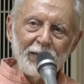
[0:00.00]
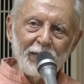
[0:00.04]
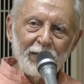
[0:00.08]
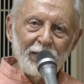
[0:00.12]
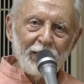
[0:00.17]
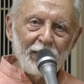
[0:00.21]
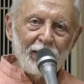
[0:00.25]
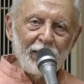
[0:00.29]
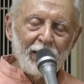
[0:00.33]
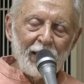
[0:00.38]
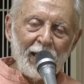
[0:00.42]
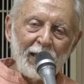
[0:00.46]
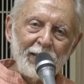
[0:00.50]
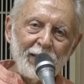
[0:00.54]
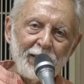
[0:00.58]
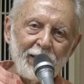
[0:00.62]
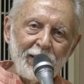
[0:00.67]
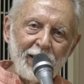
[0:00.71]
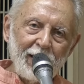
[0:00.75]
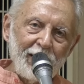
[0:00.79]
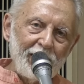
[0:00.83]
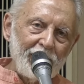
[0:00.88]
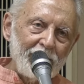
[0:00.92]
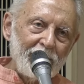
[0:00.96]
rather
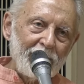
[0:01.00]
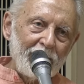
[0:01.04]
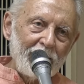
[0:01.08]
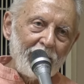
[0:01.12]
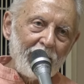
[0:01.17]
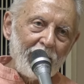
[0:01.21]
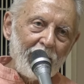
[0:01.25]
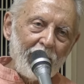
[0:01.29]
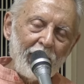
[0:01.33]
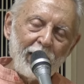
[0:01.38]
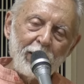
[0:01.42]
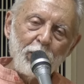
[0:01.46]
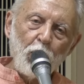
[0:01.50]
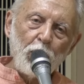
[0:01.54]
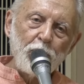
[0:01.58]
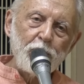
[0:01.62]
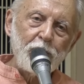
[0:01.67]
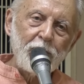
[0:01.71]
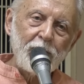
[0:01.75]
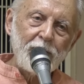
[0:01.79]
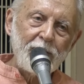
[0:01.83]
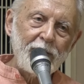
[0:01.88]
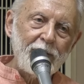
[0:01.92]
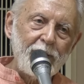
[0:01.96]
than a
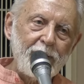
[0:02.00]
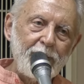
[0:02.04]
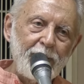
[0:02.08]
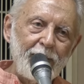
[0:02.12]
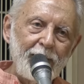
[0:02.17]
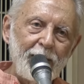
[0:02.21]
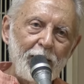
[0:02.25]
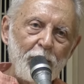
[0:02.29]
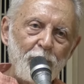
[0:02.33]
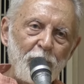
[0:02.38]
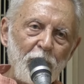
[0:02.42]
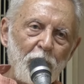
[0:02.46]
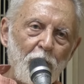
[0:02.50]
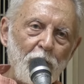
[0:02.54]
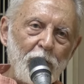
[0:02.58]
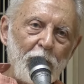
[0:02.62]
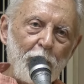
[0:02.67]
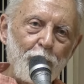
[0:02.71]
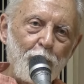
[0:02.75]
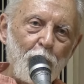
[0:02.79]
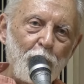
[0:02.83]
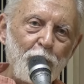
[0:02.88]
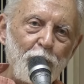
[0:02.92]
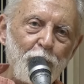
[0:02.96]
conscious decision because
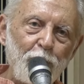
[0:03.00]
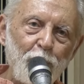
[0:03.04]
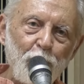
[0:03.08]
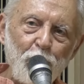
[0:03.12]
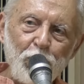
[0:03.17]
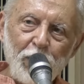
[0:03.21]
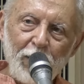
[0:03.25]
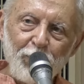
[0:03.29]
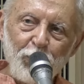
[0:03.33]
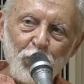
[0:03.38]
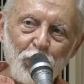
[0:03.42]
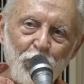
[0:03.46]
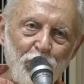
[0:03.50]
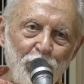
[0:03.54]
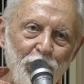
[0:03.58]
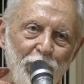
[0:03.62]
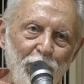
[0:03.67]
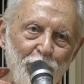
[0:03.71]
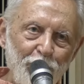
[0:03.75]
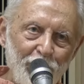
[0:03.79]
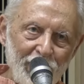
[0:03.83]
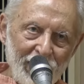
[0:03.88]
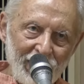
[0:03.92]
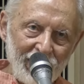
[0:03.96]
I want to do some good to
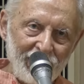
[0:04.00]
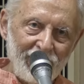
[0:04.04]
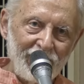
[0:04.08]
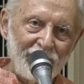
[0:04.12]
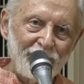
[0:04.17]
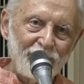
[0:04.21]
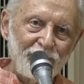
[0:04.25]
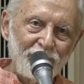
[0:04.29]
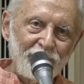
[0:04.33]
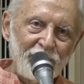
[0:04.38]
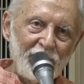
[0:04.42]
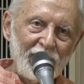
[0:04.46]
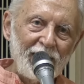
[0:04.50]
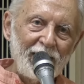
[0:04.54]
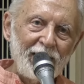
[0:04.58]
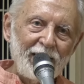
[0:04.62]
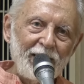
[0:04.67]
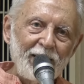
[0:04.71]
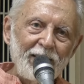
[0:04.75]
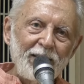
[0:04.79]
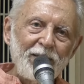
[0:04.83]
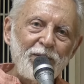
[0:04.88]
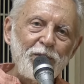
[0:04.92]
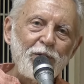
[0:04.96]
the world.
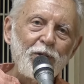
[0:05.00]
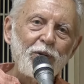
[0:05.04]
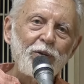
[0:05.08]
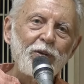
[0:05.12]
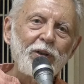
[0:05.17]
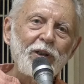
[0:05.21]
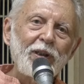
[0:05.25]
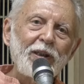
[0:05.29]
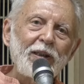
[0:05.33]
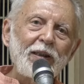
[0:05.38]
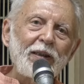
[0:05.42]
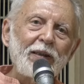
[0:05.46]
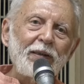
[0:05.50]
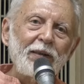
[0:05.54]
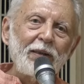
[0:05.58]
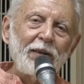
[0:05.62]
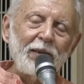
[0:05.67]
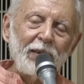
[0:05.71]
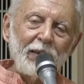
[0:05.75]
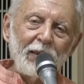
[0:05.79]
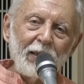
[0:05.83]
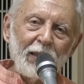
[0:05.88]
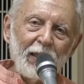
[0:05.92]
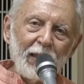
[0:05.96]
So
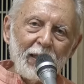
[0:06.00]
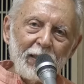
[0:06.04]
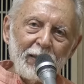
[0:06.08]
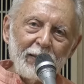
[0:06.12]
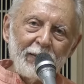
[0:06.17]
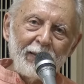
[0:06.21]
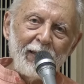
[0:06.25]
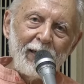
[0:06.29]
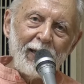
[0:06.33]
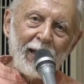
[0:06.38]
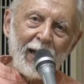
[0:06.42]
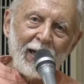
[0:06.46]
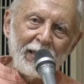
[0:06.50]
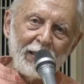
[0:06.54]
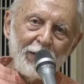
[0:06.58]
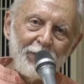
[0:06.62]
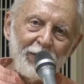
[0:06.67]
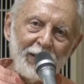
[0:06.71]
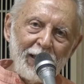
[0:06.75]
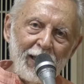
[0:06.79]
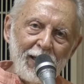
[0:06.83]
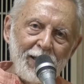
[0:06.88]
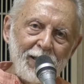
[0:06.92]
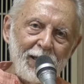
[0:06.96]
the
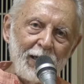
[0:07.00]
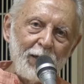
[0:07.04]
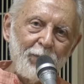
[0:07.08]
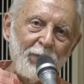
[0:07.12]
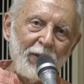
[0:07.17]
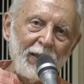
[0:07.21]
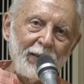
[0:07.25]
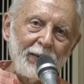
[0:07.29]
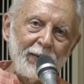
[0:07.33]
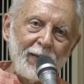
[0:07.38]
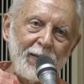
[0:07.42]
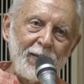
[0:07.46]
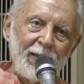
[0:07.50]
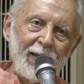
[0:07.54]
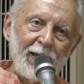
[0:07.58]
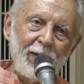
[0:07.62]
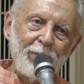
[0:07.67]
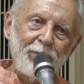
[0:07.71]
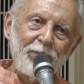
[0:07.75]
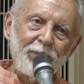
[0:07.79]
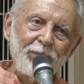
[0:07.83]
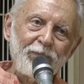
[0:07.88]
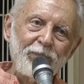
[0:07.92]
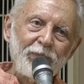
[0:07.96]
activities remain the
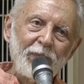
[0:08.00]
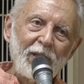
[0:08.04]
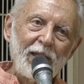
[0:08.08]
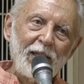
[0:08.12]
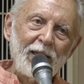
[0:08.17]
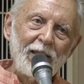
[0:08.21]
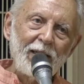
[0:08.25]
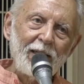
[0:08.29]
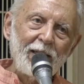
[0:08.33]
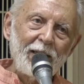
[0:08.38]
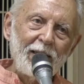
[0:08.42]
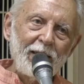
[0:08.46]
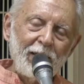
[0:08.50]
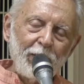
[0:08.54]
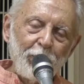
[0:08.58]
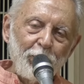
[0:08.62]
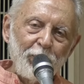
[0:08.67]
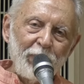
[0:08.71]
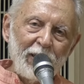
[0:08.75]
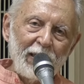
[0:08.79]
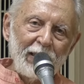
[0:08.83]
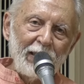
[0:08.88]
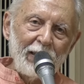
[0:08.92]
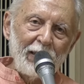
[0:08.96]
same,
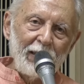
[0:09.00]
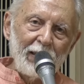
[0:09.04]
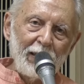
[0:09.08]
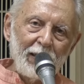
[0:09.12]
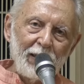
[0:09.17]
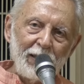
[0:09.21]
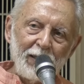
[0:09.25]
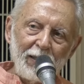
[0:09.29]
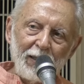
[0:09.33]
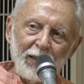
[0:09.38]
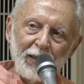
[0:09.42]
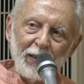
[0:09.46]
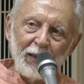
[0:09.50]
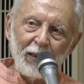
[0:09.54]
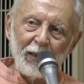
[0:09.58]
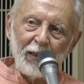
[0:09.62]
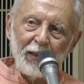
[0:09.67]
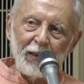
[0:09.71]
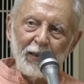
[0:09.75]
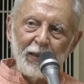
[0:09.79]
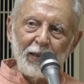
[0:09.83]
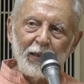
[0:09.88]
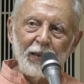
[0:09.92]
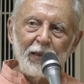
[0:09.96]
but
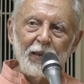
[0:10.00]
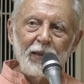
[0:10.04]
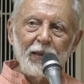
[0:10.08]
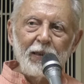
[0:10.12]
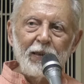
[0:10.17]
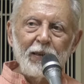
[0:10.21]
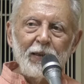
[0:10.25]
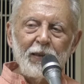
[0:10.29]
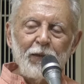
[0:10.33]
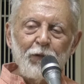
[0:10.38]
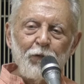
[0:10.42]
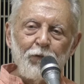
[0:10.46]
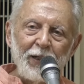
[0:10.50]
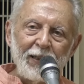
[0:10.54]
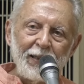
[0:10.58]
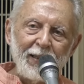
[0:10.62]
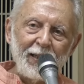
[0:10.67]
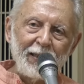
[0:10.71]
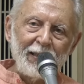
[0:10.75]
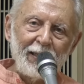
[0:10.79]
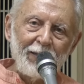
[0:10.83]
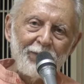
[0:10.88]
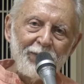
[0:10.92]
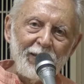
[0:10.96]

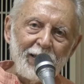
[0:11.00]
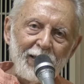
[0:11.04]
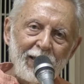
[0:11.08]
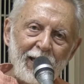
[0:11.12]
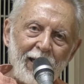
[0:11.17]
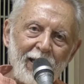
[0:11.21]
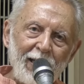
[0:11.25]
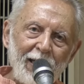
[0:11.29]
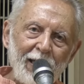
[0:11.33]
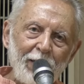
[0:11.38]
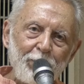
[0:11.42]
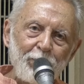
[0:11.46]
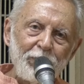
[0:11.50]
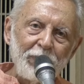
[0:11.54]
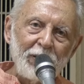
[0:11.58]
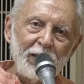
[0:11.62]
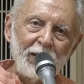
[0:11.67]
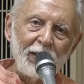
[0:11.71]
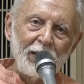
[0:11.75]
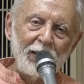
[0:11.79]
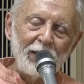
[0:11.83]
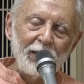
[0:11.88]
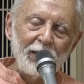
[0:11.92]
whether they will end up